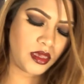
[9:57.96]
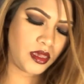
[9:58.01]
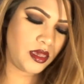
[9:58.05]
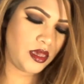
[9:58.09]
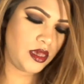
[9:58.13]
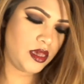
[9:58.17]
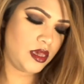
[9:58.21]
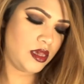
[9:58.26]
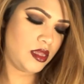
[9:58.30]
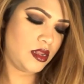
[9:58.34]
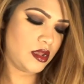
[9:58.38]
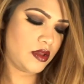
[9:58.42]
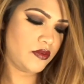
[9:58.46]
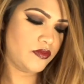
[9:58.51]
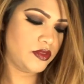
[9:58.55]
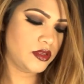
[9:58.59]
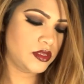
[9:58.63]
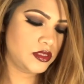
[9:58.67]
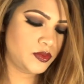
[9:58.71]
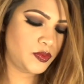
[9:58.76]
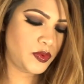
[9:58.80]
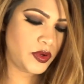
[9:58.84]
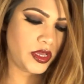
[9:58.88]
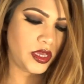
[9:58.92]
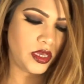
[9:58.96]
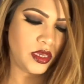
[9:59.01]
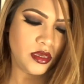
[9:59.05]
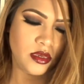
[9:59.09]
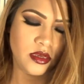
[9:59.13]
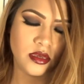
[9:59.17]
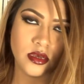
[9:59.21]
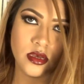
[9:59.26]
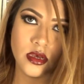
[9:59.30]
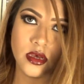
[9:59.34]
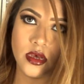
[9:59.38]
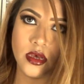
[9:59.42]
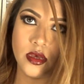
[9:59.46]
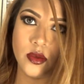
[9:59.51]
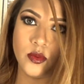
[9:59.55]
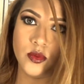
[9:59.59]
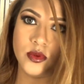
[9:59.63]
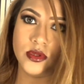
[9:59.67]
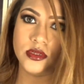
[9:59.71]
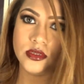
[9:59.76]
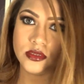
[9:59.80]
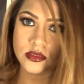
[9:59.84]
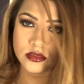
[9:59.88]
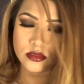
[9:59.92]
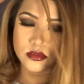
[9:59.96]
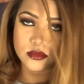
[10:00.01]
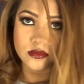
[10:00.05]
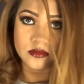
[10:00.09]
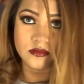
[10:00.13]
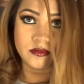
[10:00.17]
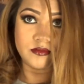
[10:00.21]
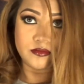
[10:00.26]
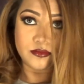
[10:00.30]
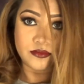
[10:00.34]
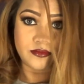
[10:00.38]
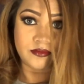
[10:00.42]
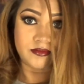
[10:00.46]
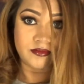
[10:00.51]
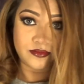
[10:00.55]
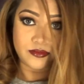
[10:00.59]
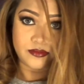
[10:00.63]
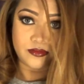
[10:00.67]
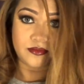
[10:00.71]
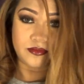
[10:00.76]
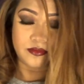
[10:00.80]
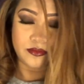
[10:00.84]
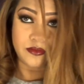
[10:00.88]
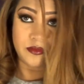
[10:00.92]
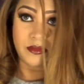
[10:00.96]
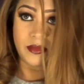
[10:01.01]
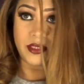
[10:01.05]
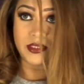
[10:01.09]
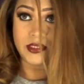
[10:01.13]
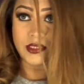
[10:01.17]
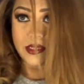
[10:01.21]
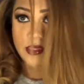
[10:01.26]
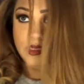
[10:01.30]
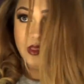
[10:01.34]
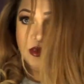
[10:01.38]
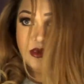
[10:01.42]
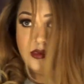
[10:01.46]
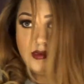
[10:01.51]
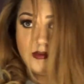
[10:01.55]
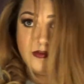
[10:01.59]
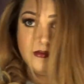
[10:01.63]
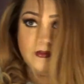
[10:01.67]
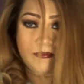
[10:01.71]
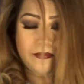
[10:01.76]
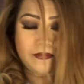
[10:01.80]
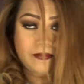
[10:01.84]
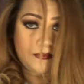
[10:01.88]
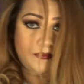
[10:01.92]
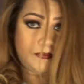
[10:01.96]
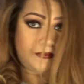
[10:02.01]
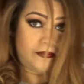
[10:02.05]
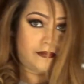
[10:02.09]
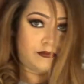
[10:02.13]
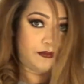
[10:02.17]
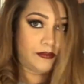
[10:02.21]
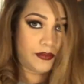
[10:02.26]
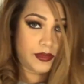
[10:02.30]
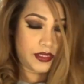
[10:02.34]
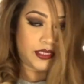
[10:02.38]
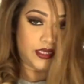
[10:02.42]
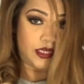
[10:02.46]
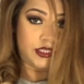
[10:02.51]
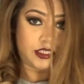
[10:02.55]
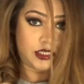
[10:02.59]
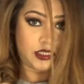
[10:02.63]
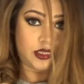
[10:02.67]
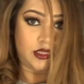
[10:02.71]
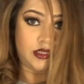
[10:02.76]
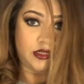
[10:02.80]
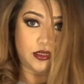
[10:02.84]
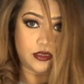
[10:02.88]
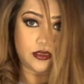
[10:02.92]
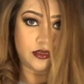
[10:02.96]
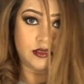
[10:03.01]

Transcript: And after spraying, I will basically massage it in.